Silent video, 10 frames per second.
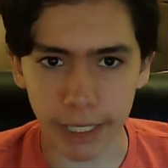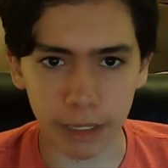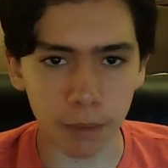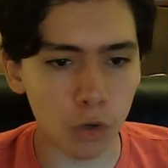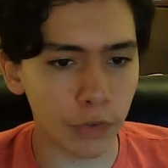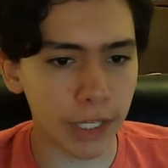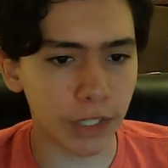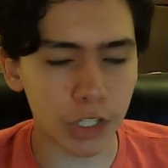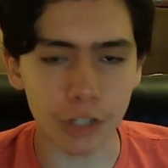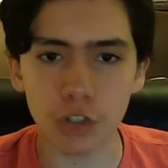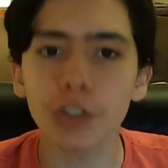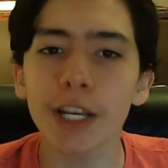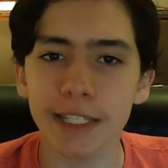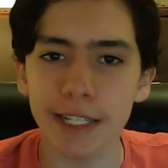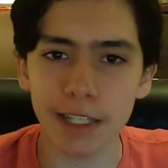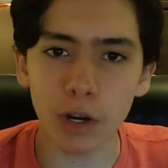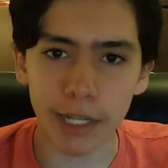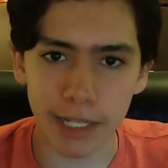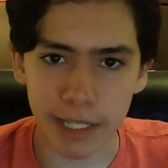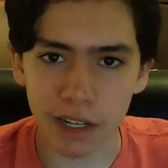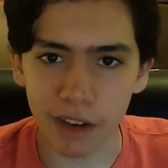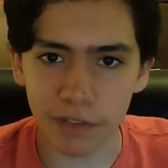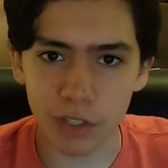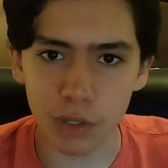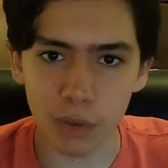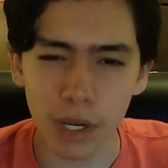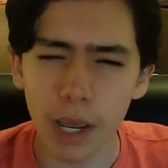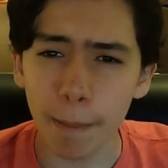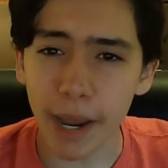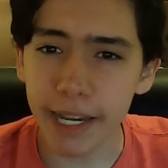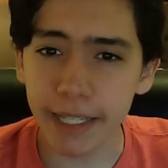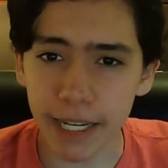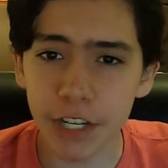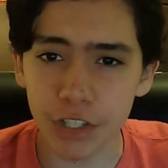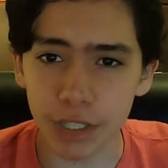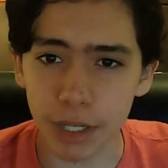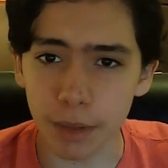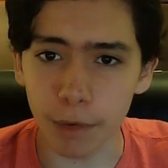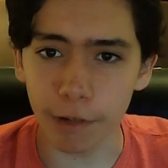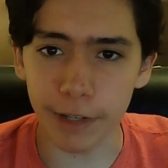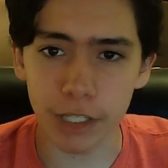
like the movie doesn't trust its audience enough to pay attention to the movie,